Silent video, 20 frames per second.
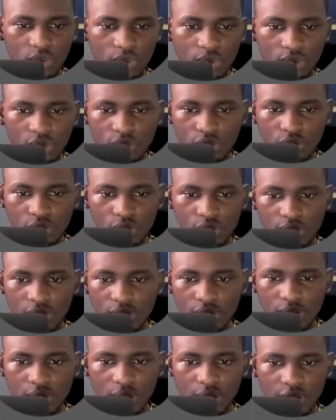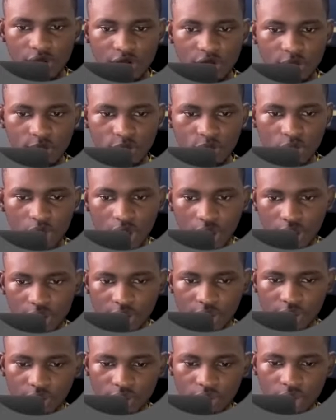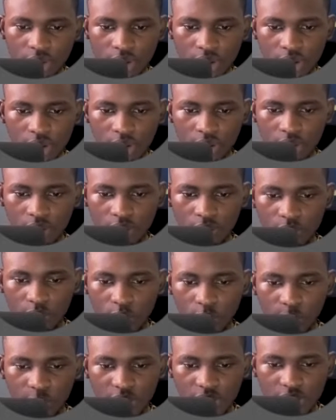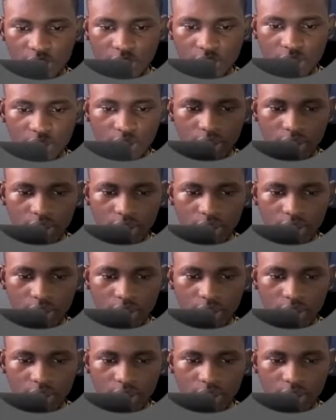one also this is our stream url we copy it